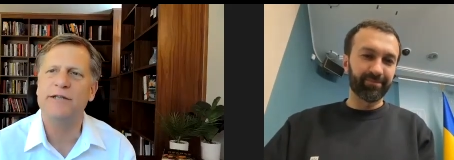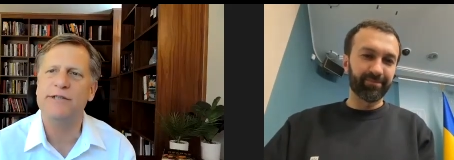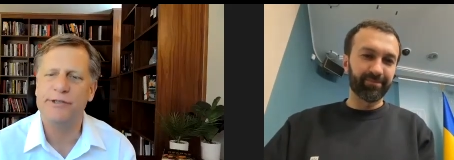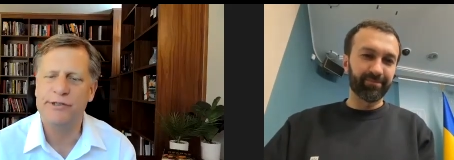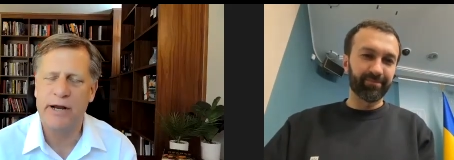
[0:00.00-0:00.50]

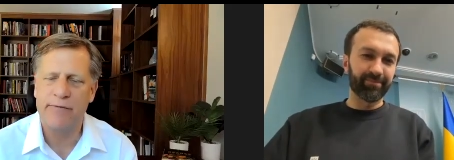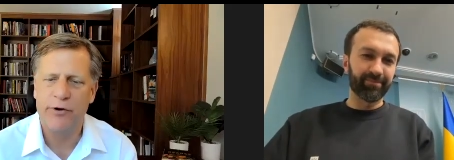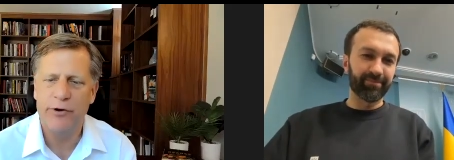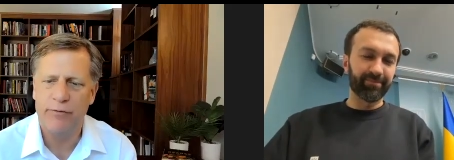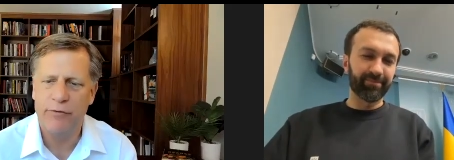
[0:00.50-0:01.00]
Speaker 1: at
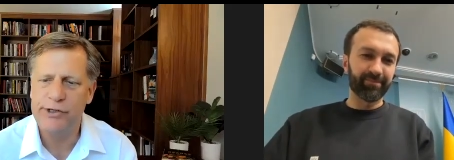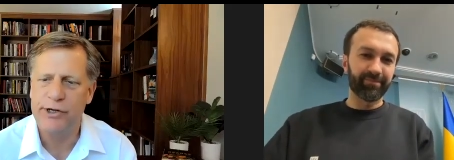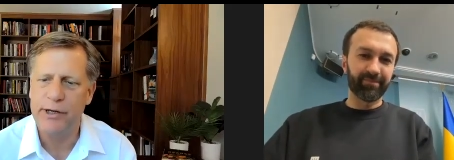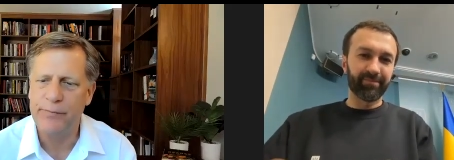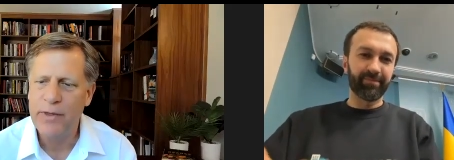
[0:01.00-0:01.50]
Stanford
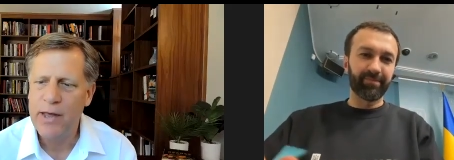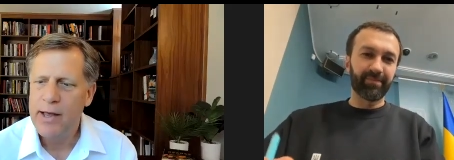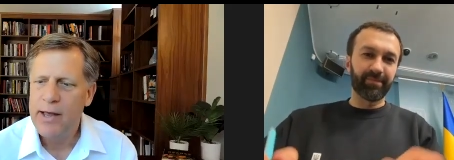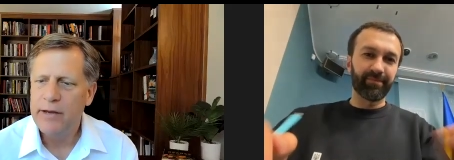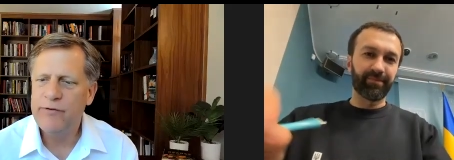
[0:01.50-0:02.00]
University.
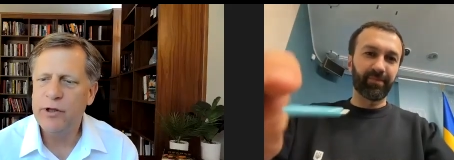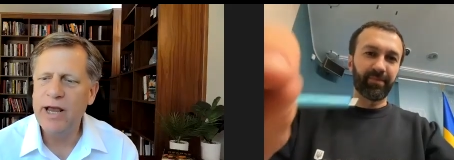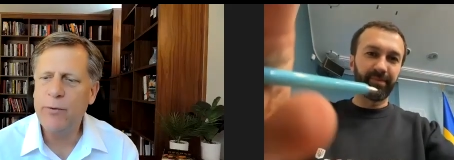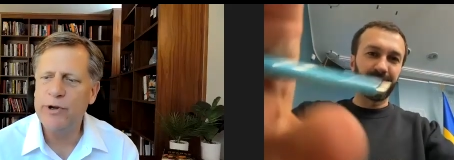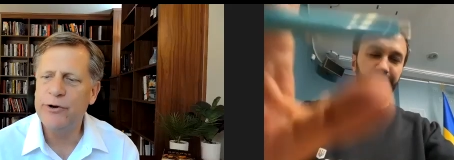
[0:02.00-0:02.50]
If you
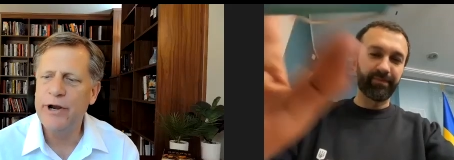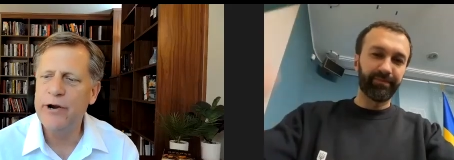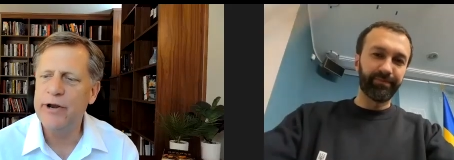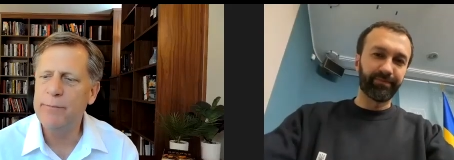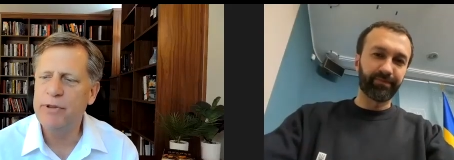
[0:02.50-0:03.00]
like what you're
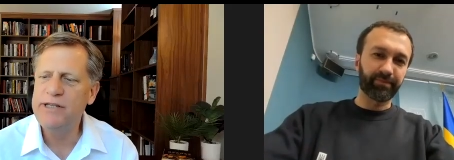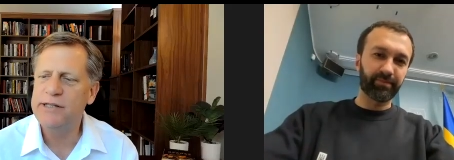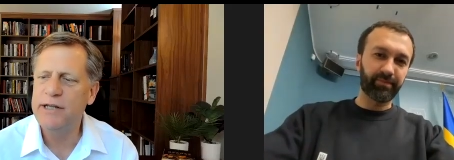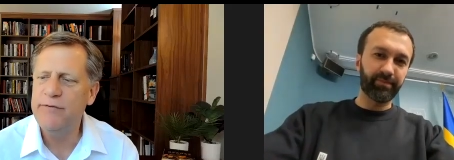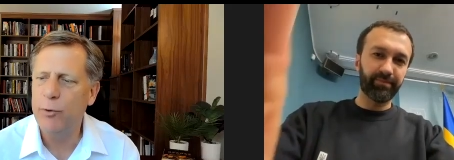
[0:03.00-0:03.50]
hearing, please
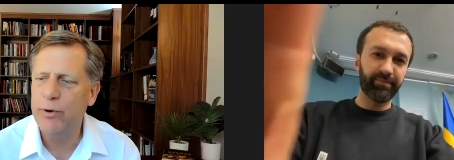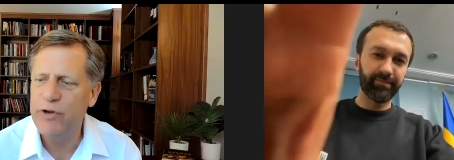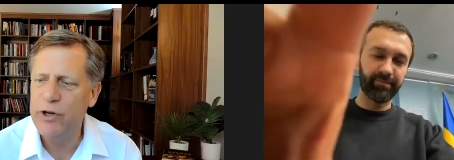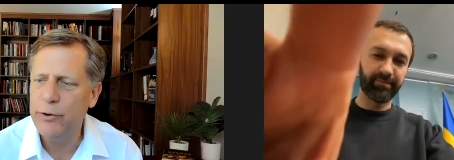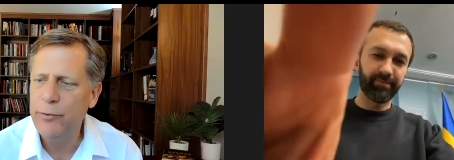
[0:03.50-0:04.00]
leave a
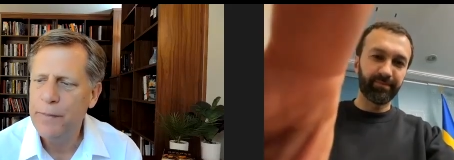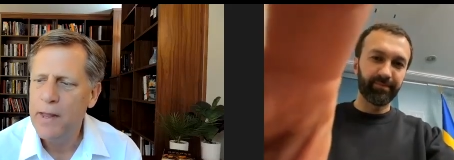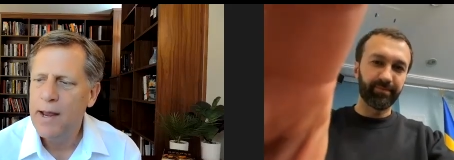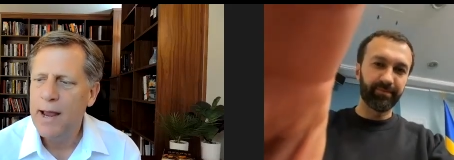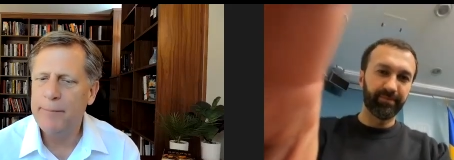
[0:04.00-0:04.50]
review
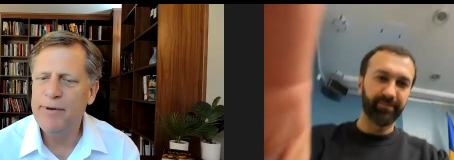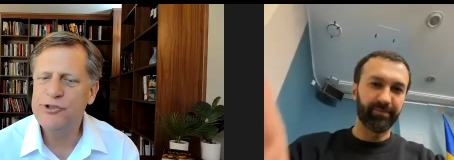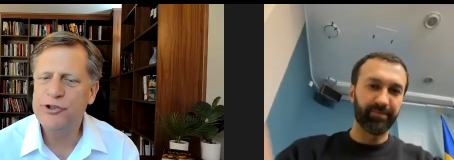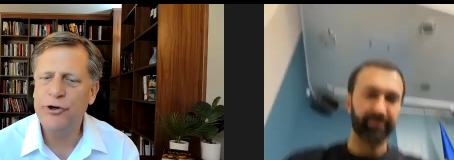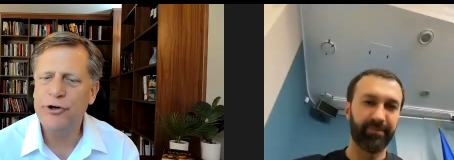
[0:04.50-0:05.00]
and be
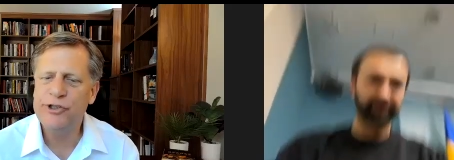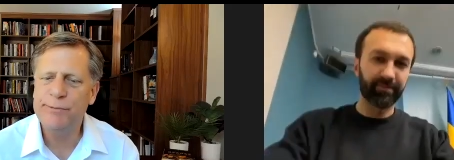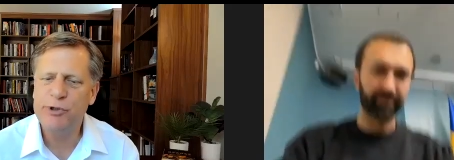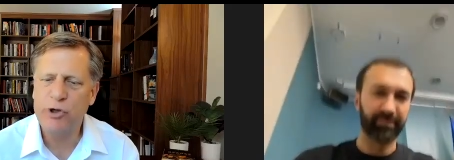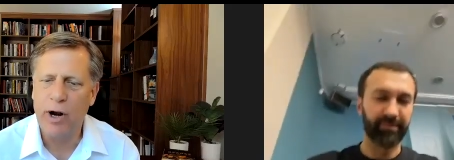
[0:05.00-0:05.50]
sure to
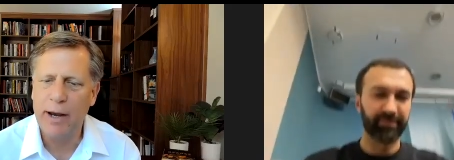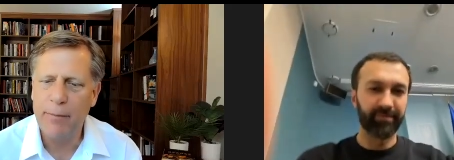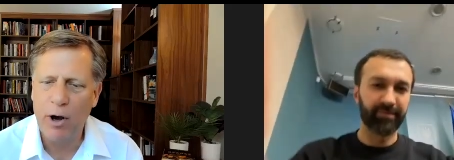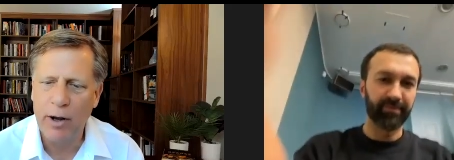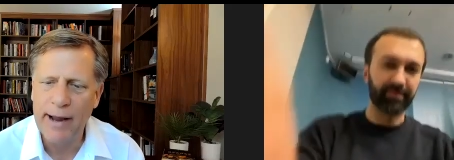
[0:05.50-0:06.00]
subscribe
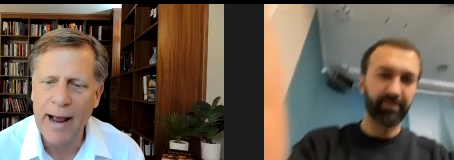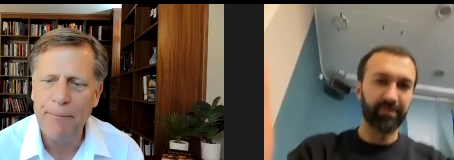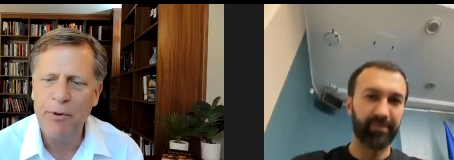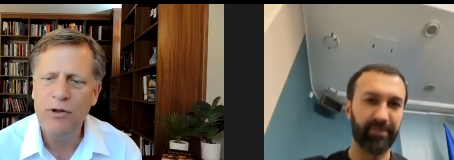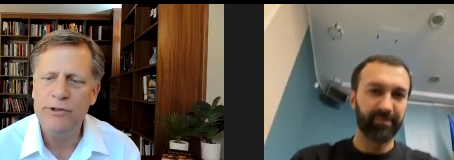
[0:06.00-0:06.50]
on
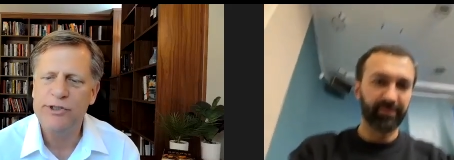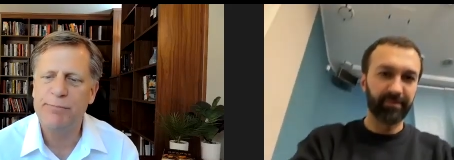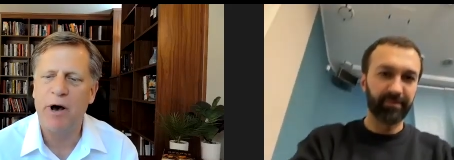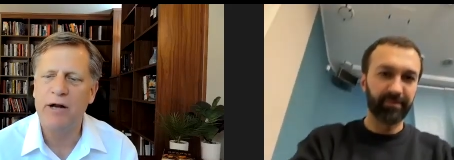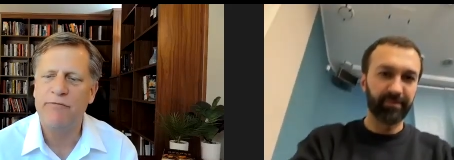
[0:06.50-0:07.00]
Apple,
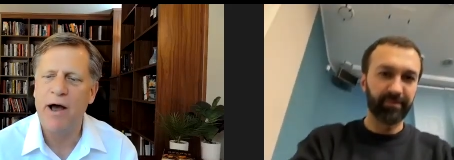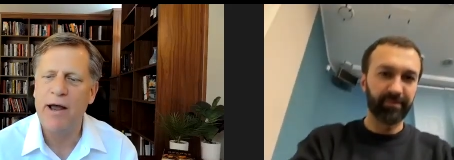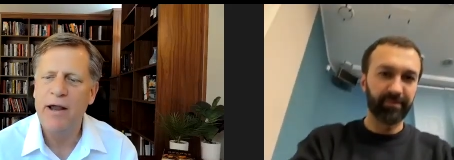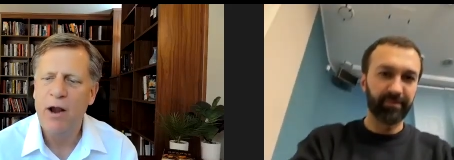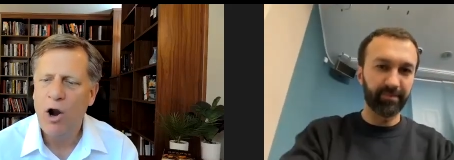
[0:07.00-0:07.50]

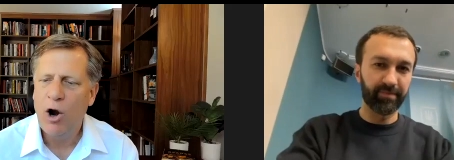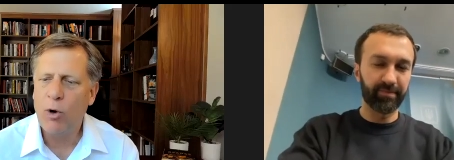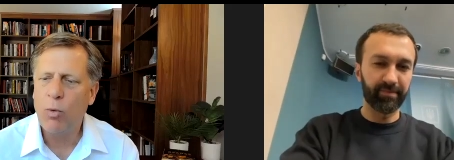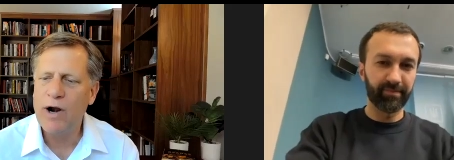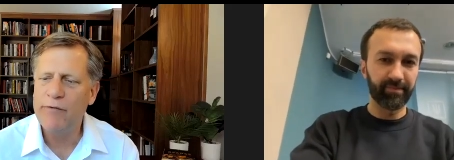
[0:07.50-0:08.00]
Spotify, or
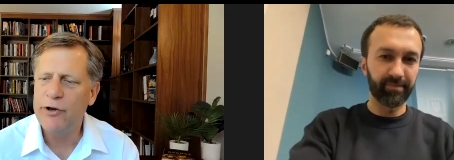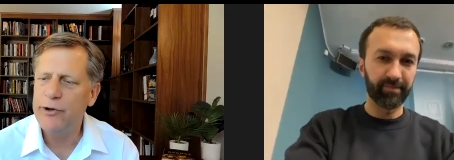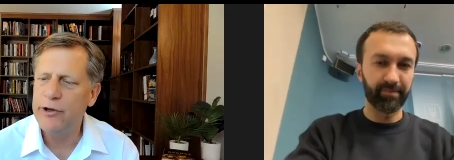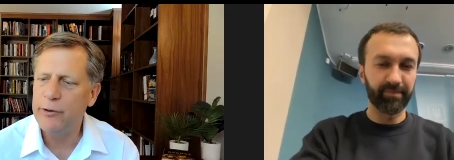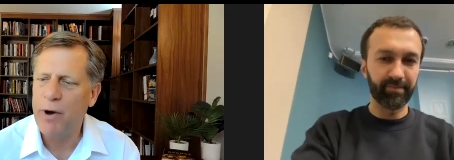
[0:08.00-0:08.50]
wherever you
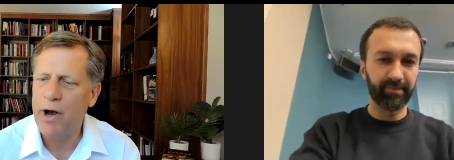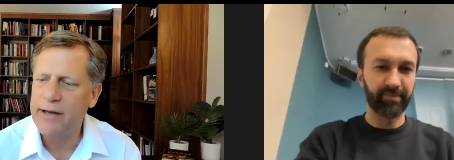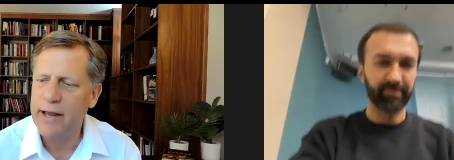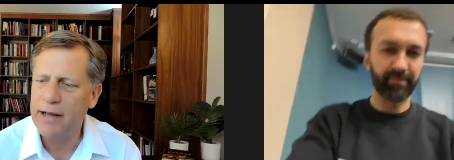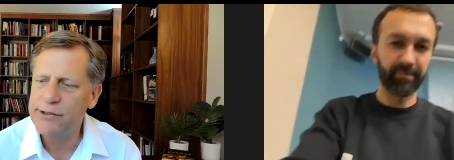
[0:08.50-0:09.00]
get your
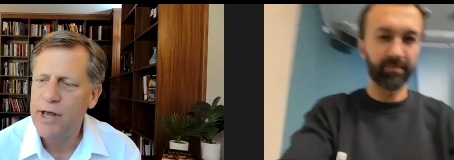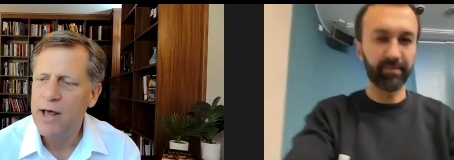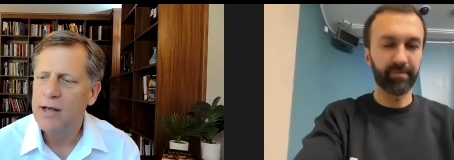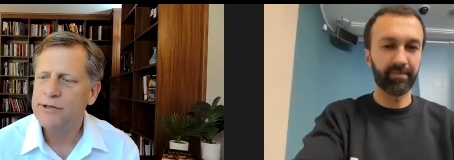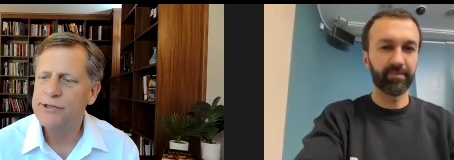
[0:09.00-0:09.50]
podcasts
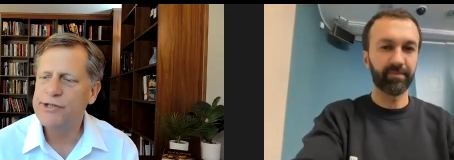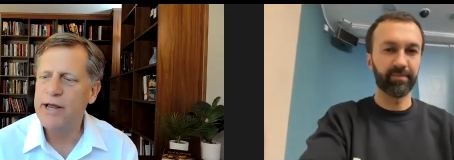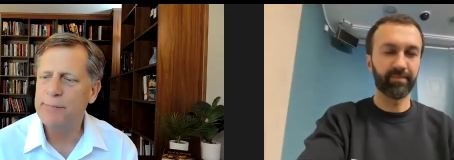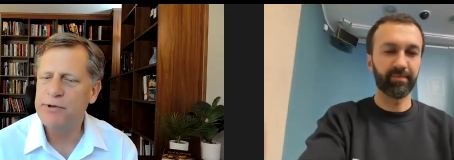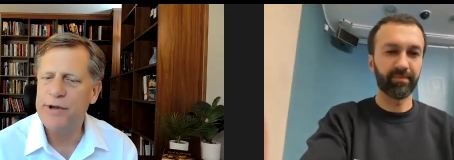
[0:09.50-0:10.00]
to stay
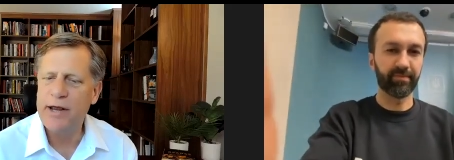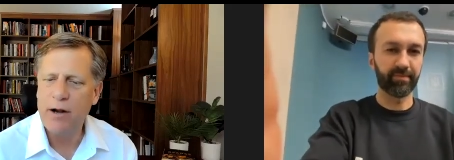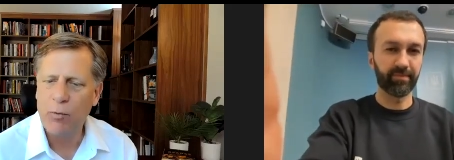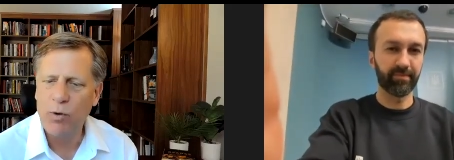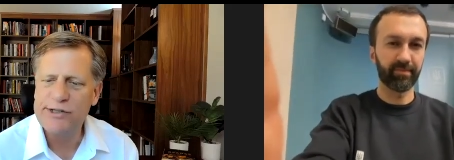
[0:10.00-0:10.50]
up to date
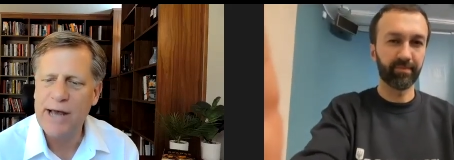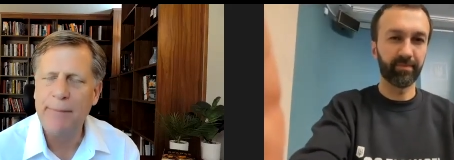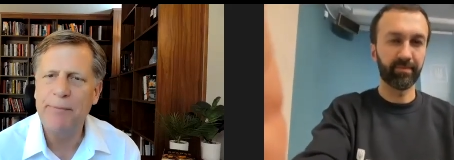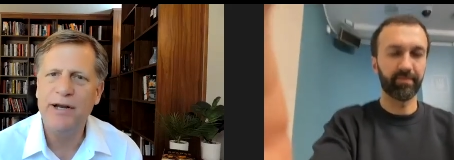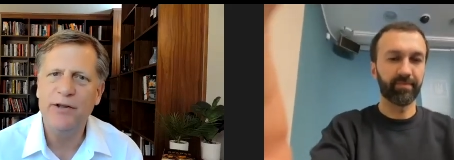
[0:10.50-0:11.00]
on what's
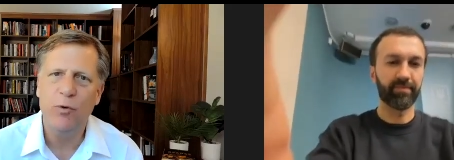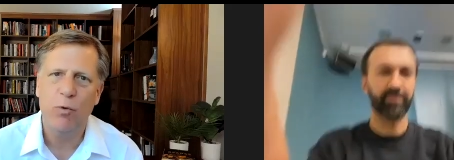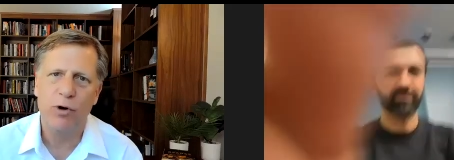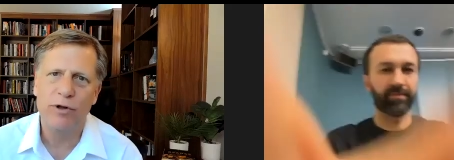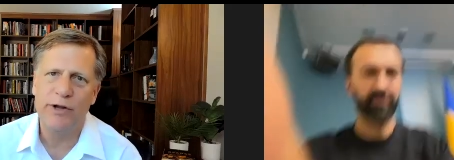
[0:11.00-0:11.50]
happening in the
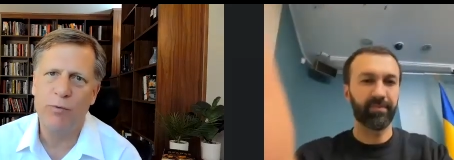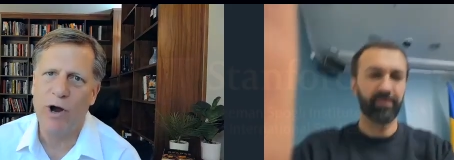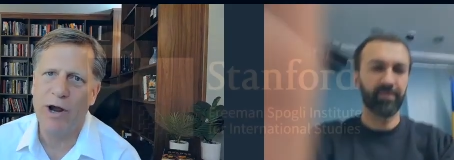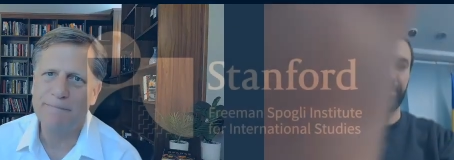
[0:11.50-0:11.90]
world and why.